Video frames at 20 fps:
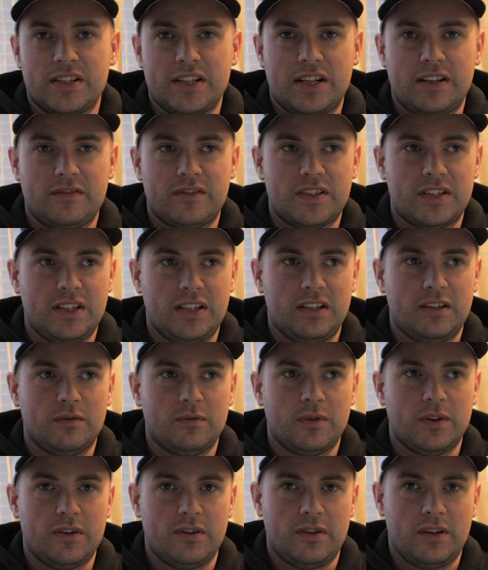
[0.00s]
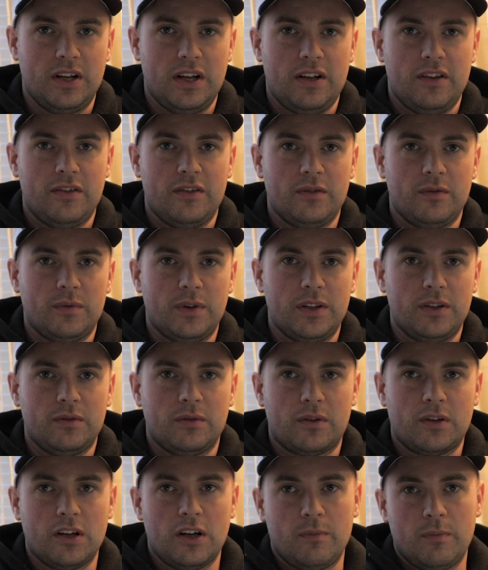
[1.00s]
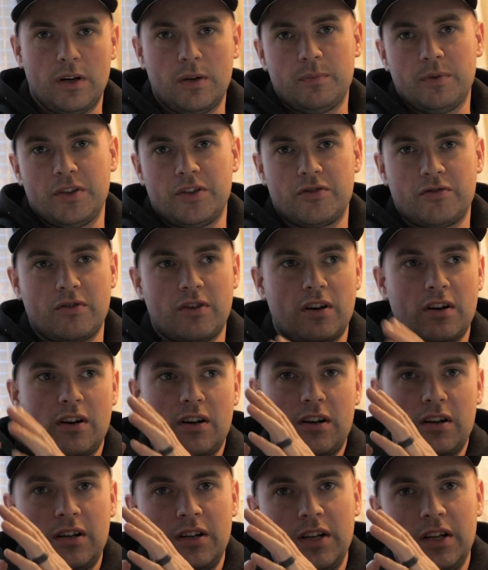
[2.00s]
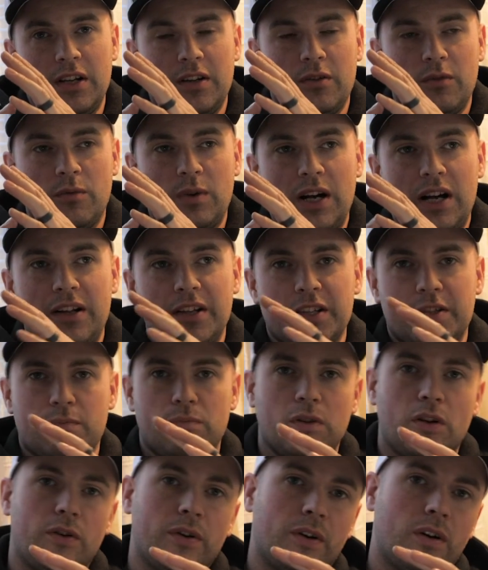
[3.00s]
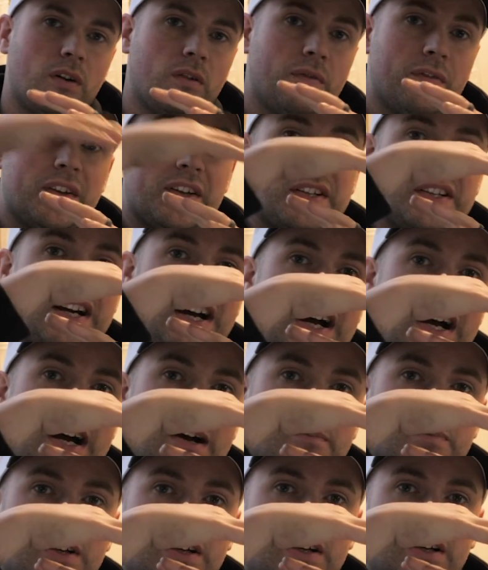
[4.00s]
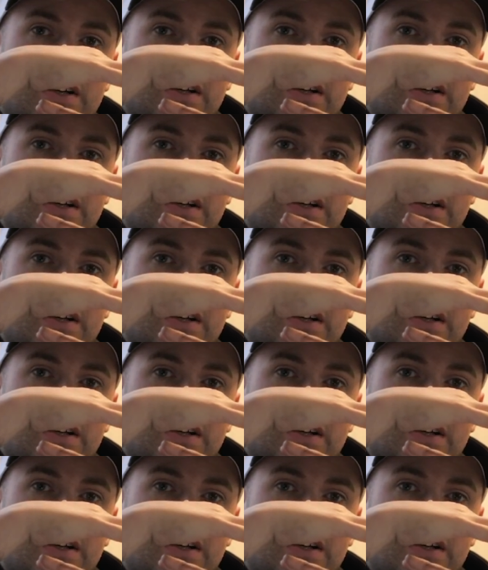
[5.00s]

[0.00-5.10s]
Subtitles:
I've seen it where the wind will come up a draw while it's blowing over the top,